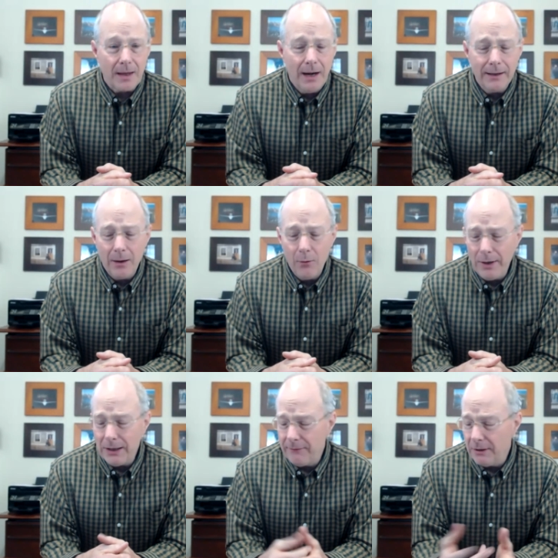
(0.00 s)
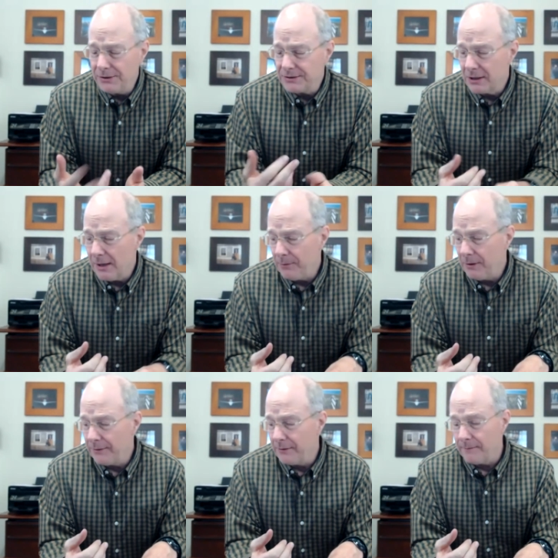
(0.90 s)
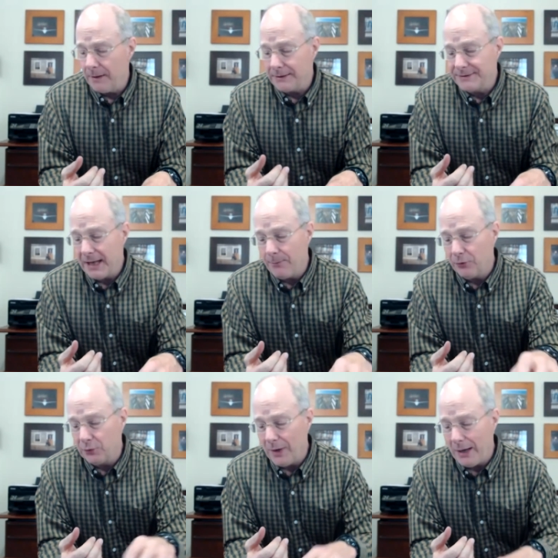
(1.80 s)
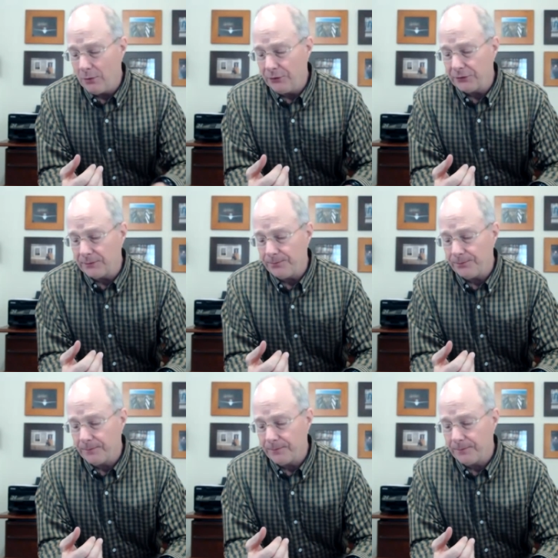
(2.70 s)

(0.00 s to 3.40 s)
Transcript: and I, I want to give you just a couple other examples. When I was